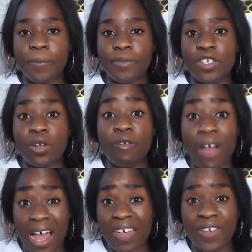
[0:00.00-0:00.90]

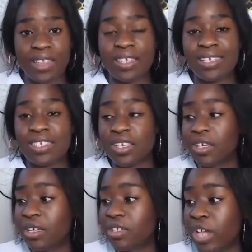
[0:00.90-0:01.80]
survive in this
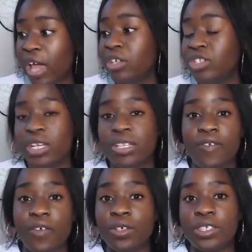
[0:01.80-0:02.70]
challenging,
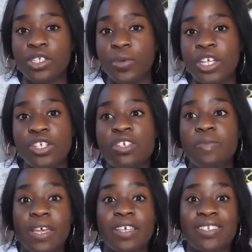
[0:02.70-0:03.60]
difficult situation, is
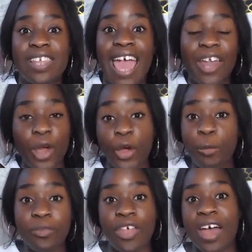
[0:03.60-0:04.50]
because they had
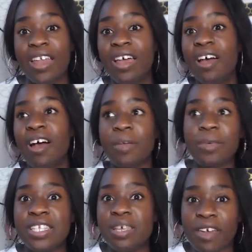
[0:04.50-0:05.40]
hoped that I'm
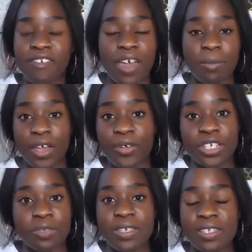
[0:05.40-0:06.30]
going to see my family at
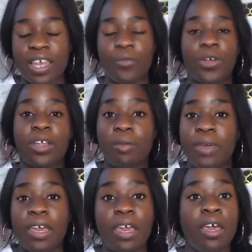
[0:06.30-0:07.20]
Christmas, like we're going to
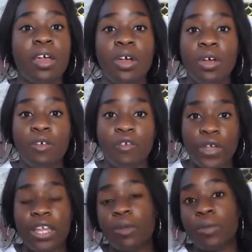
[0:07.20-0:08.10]
be
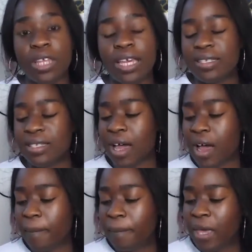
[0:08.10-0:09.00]
freed and released.
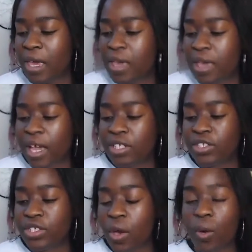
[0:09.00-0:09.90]
And
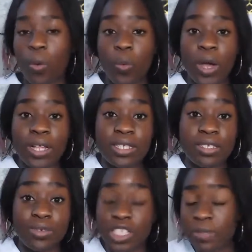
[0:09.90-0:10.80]
so once
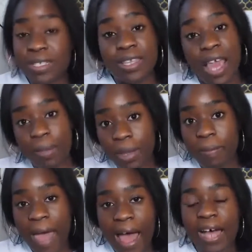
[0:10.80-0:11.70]
Christmas came and
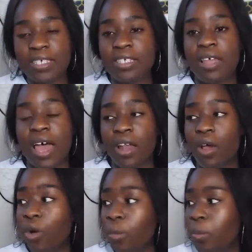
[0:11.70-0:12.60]
passed, that
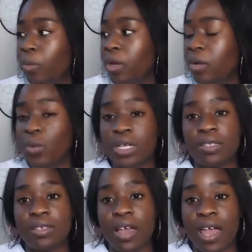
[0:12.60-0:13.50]
hope was